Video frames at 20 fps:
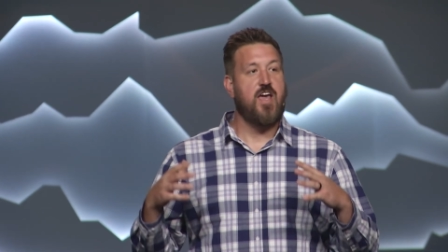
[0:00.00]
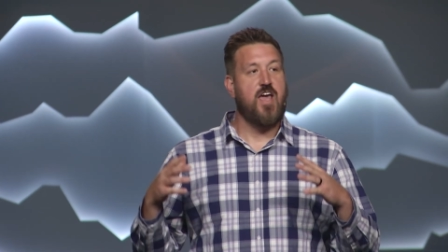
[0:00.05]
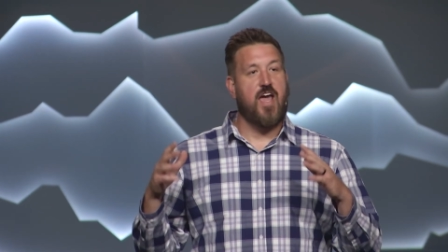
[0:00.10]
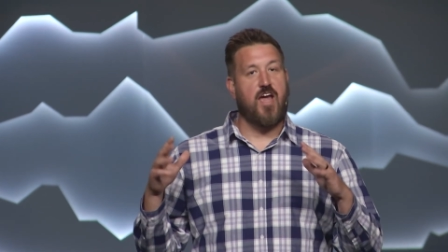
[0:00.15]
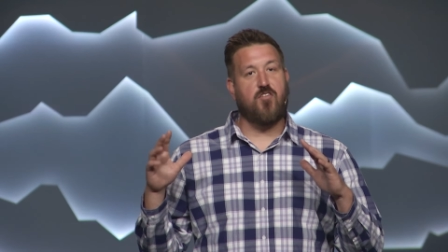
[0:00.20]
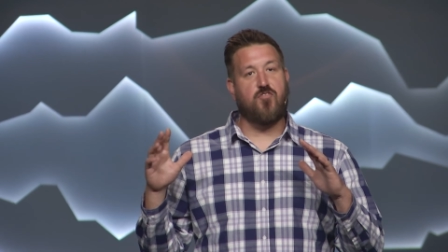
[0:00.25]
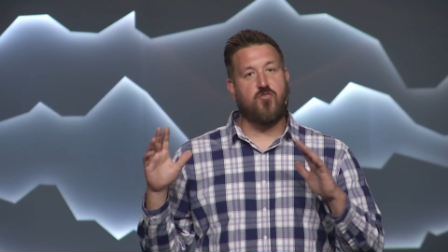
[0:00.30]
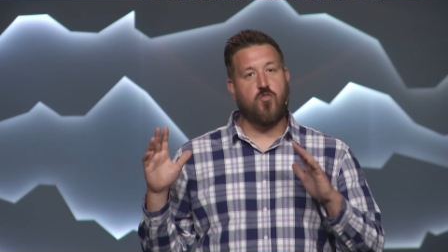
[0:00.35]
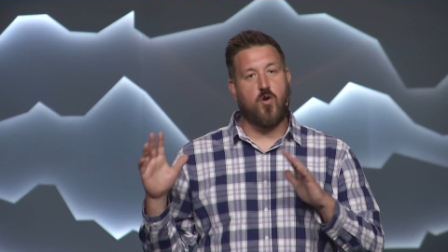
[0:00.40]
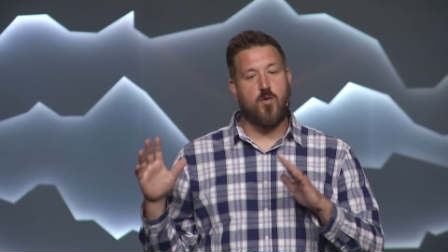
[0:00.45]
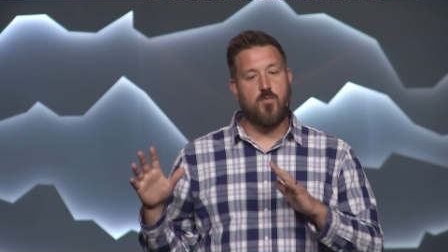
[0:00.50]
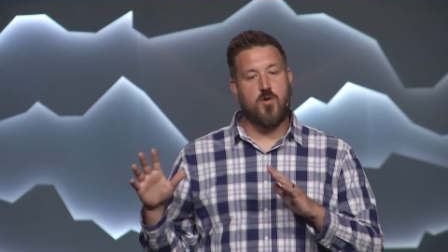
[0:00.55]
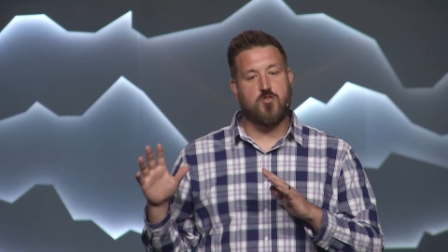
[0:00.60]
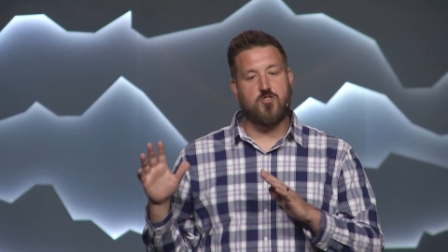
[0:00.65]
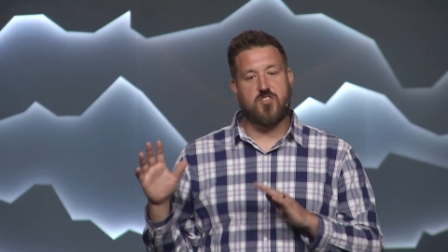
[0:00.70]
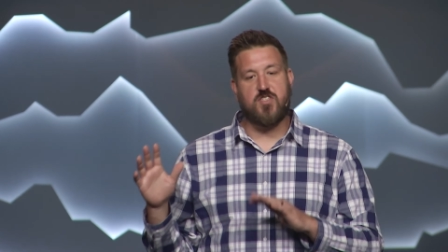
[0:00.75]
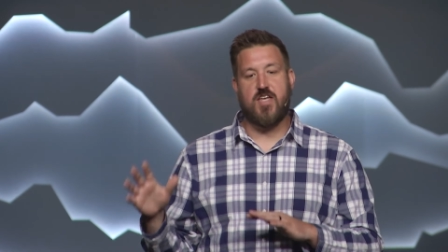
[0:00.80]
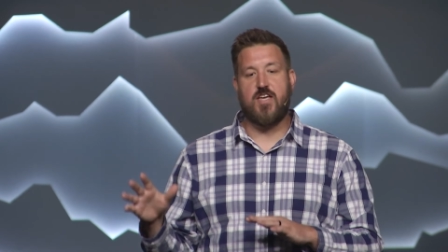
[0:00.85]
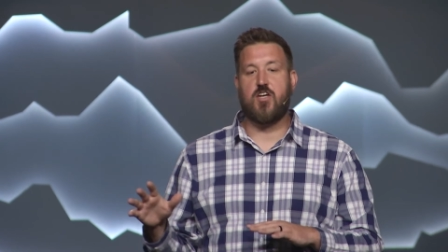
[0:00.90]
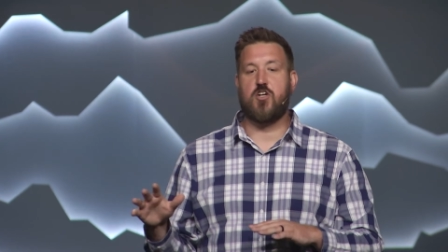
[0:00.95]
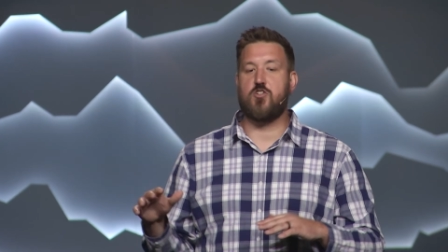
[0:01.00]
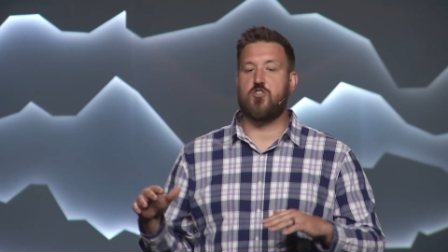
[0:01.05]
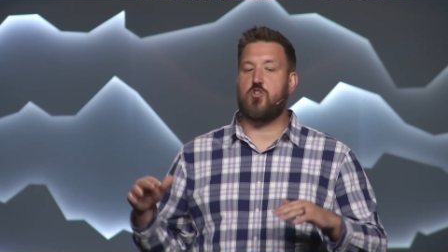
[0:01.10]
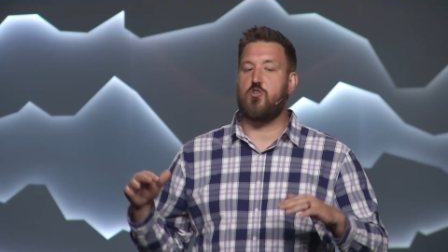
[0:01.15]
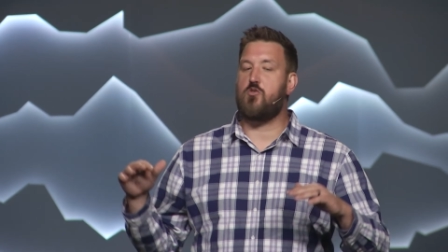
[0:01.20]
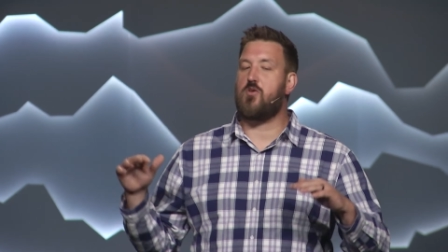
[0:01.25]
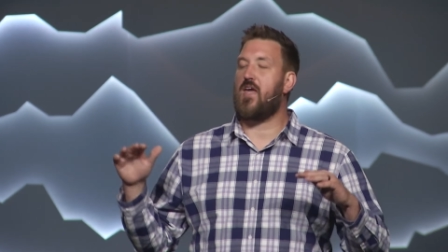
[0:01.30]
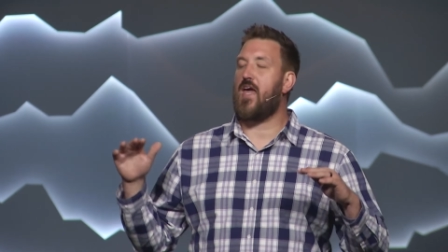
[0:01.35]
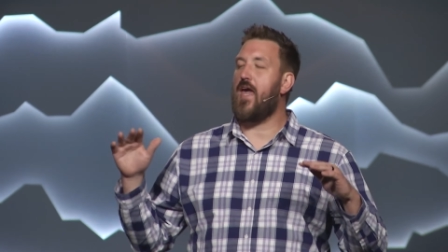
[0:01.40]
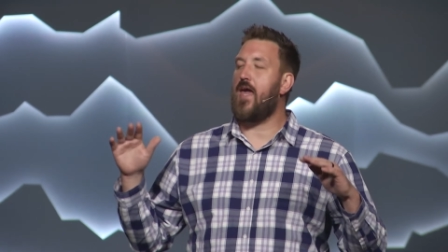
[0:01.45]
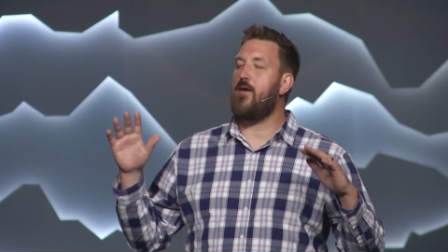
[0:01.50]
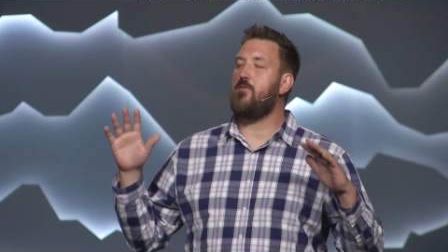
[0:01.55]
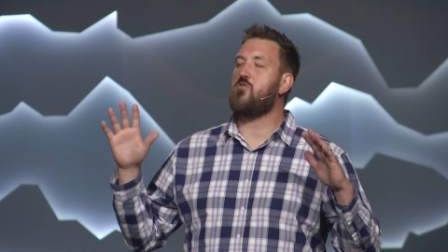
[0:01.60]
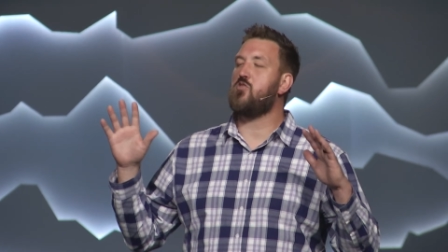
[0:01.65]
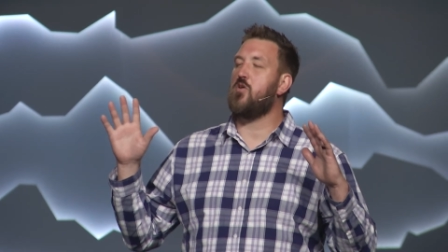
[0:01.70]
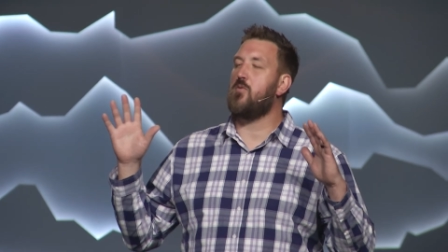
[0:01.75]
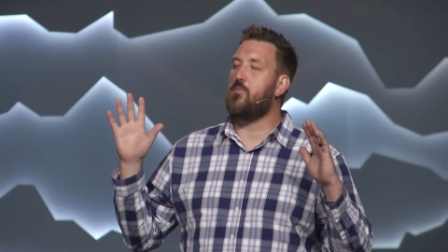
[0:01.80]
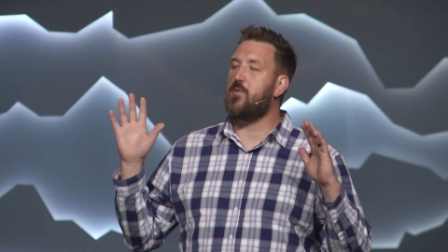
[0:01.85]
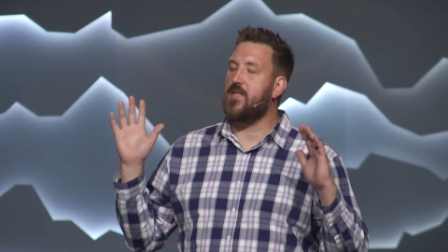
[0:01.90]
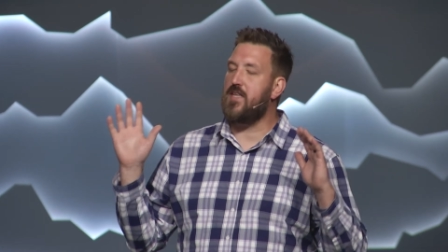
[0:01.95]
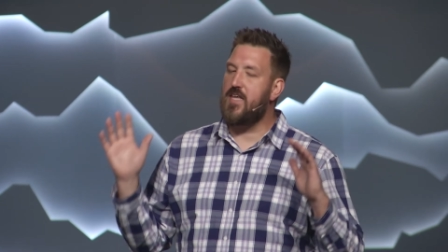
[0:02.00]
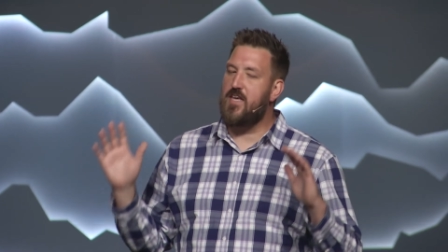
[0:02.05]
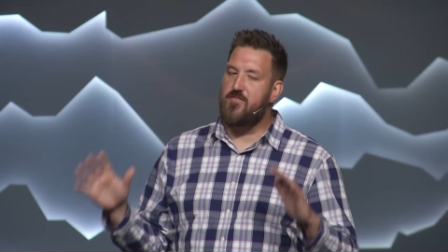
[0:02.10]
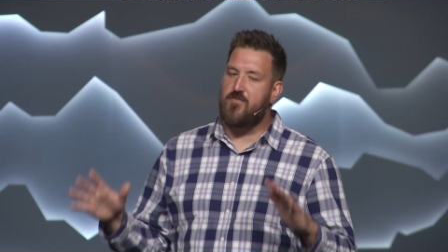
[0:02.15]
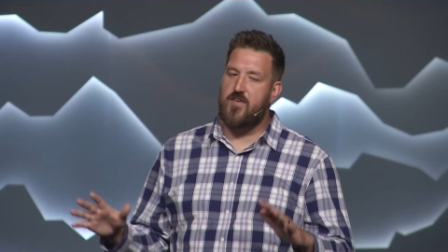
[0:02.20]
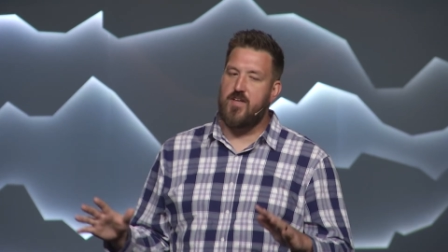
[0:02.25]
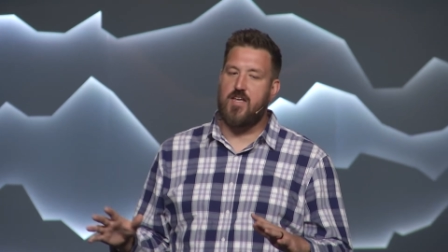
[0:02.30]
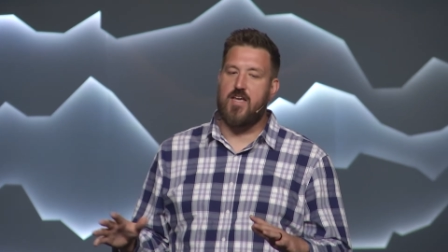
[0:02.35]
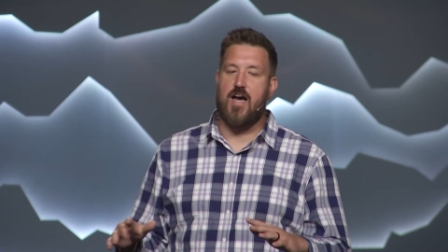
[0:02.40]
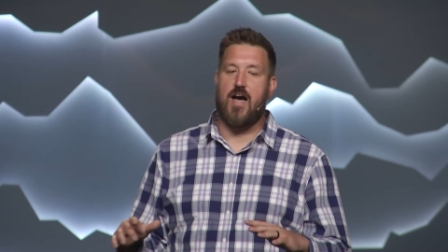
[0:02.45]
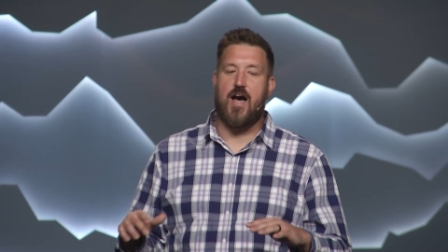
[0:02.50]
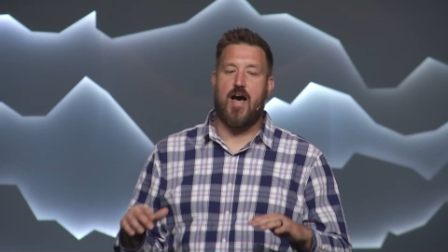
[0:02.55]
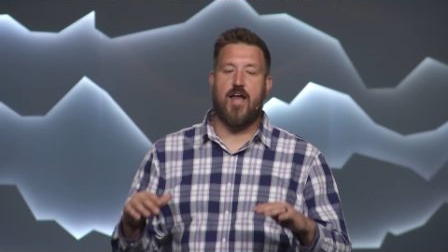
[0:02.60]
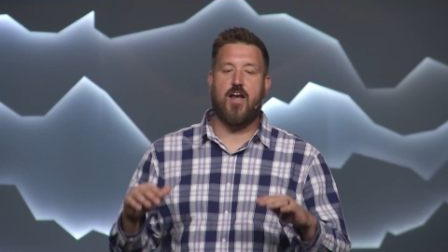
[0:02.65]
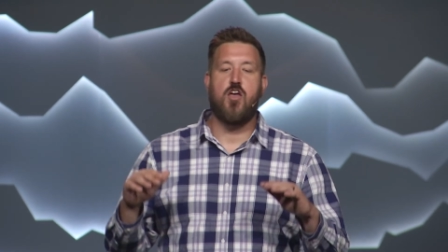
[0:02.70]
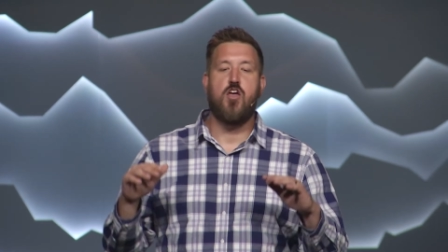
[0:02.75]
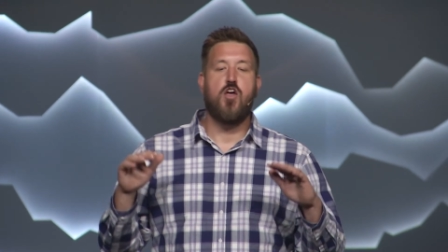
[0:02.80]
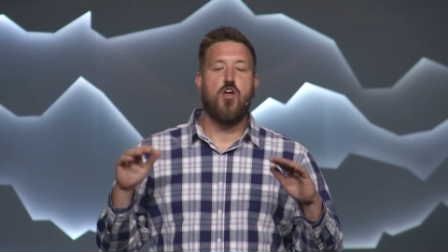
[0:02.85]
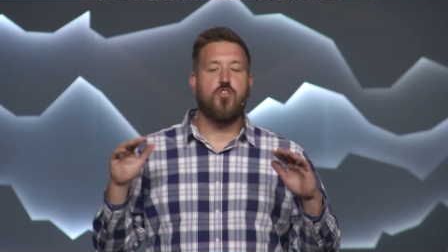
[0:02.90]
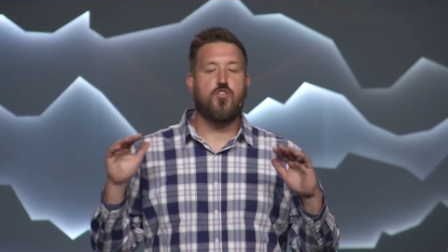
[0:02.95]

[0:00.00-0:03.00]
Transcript: and foremost thinkers who came to a belief in God